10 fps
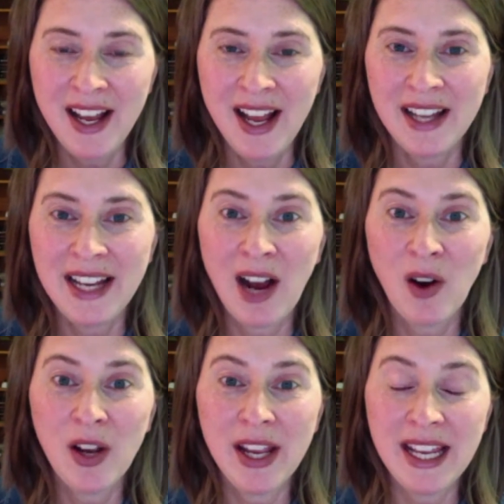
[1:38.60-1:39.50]
Now,
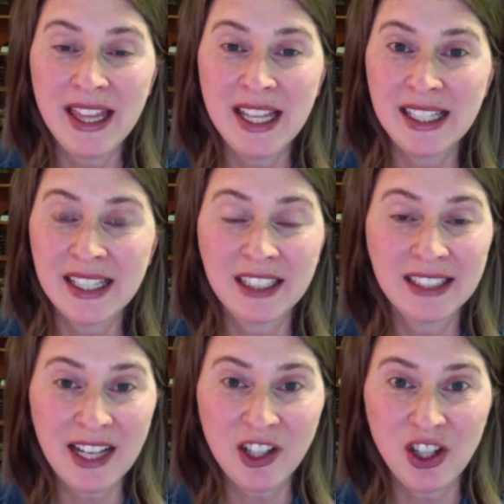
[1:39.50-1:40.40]
in this
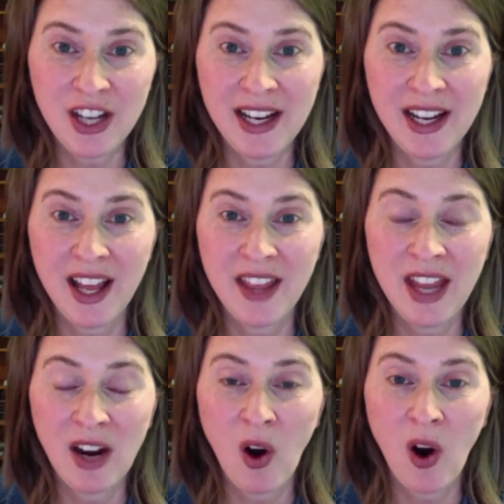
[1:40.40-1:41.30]
collection,
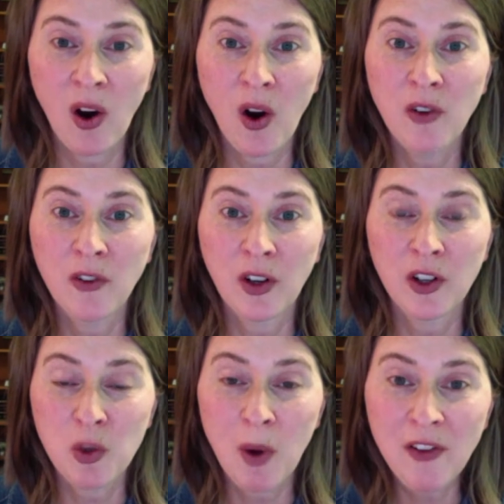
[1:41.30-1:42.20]
there are over
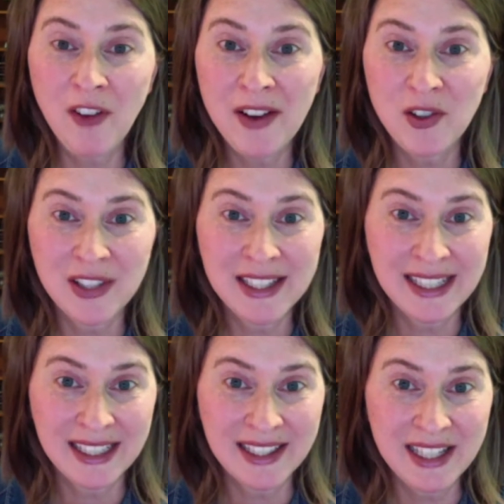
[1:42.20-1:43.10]

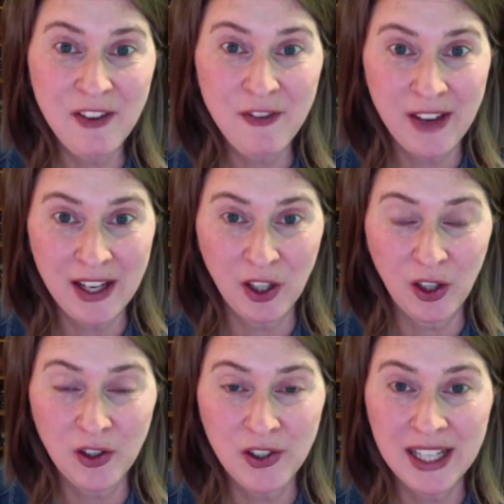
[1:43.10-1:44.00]
1,260
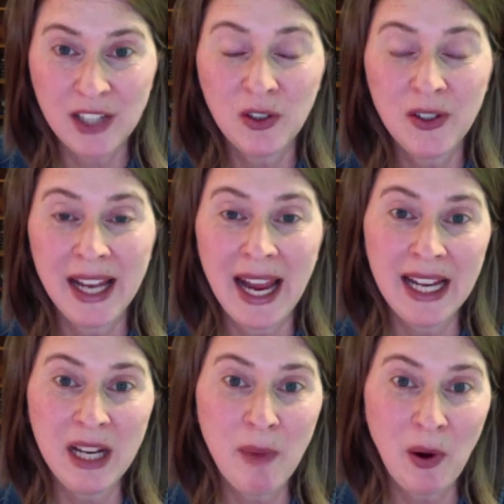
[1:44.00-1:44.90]
figures, including
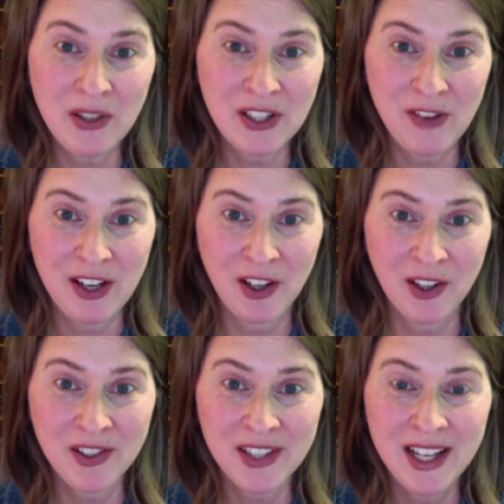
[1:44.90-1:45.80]
80 bonus
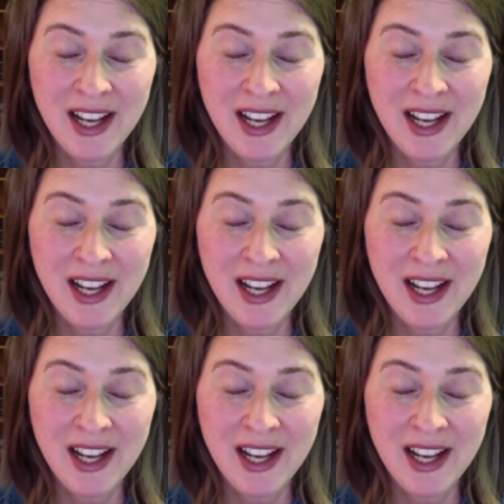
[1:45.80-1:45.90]
figures.